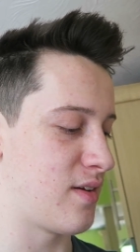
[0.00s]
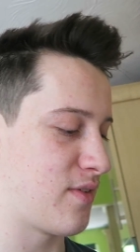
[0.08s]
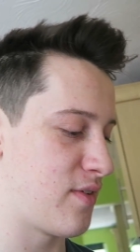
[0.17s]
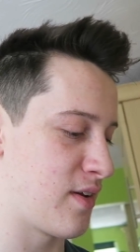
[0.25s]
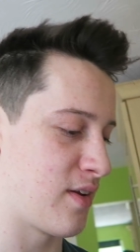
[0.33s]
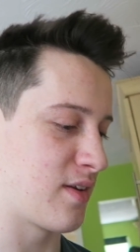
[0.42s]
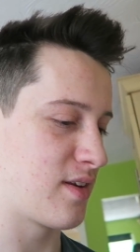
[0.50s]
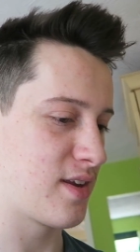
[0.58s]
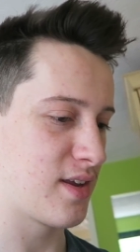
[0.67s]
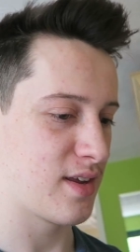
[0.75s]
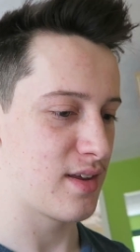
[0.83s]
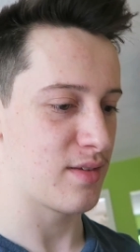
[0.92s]
I figured
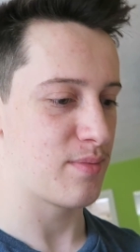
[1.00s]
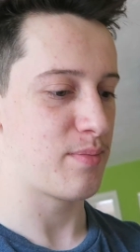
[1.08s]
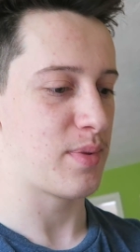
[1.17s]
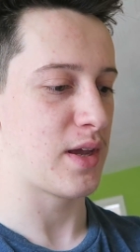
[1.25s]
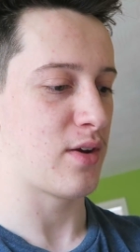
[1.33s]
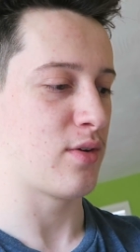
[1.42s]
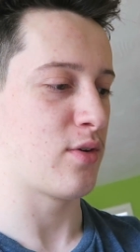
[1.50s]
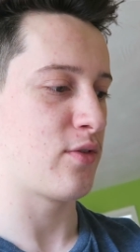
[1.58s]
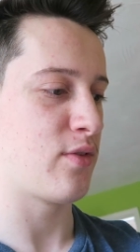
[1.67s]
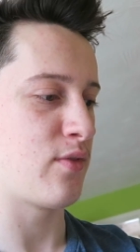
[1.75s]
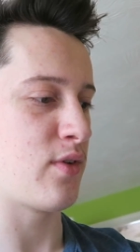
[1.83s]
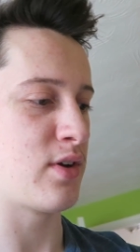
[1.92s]
it's better
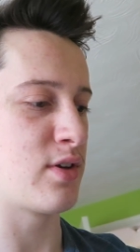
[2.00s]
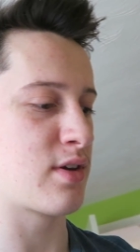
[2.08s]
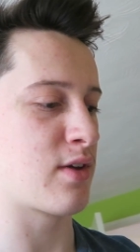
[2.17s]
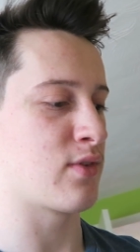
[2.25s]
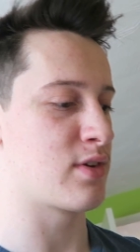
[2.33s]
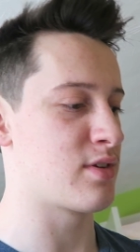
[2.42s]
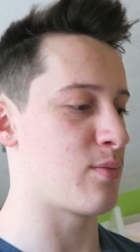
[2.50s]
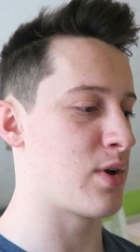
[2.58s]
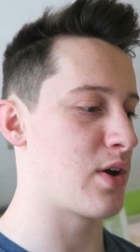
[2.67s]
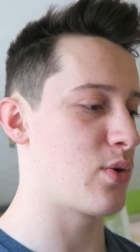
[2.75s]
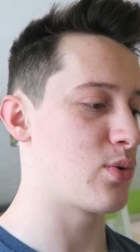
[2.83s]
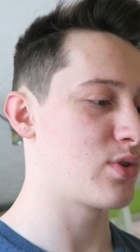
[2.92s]
off if I just give it to
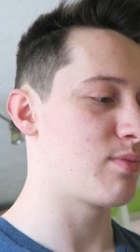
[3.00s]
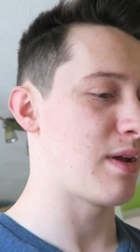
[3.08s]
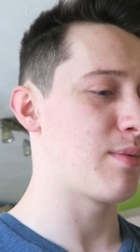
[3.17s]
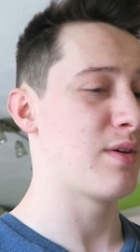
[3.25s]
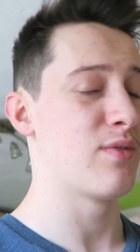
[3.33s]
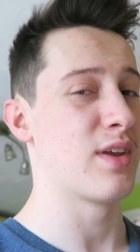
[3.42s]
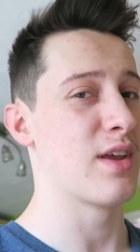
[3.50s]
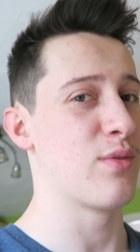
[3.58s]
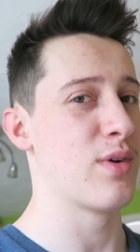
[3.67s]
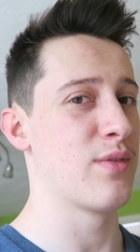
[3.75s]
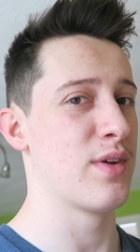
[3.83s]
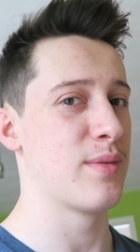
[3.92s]
someone else, maybe even
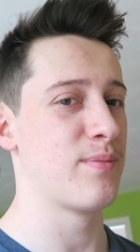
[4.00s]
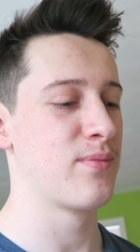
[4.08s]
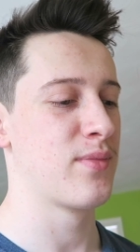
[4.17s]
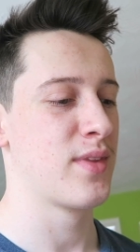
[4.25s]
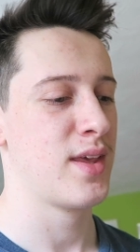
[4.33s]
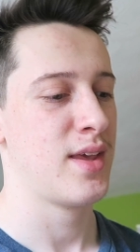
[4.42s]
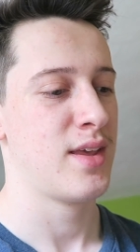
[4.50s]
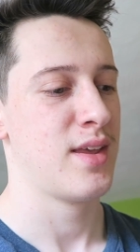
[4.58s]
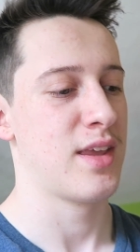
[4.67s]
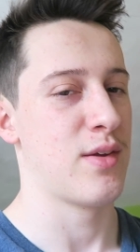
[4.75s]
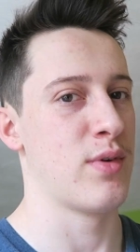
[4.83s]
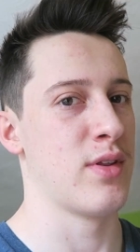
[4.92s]
get rid of it,
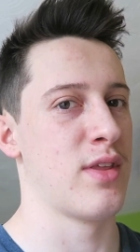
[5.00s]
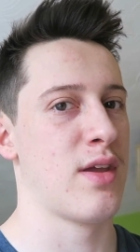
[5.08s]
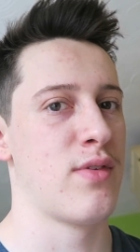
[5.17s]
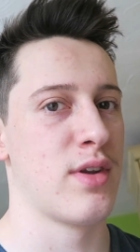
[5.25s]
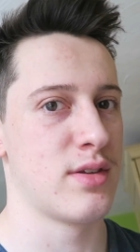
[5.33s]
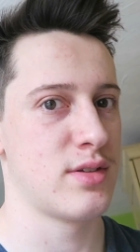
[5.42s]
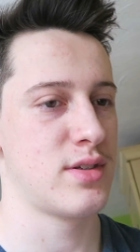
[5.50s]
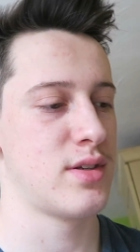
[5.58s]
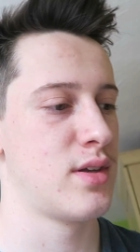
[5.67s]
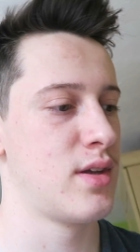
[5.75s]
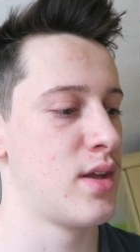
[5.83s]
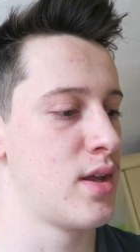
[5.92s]
get rid of the
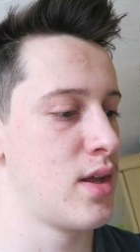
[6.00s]
evidence.